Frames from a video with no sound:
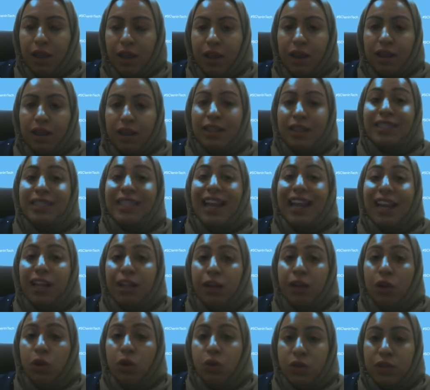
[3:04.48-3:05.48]
The
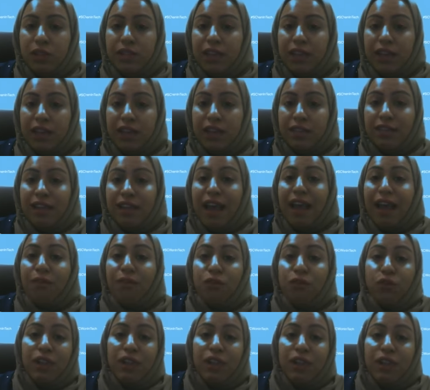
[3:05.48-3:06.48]
second law says
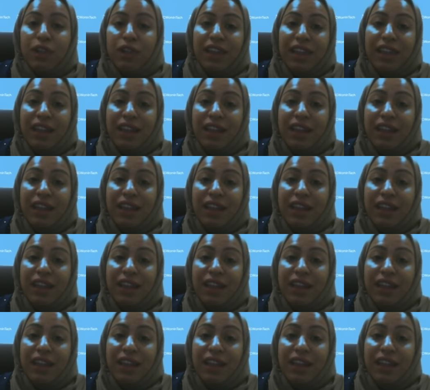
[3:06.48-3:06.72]
everything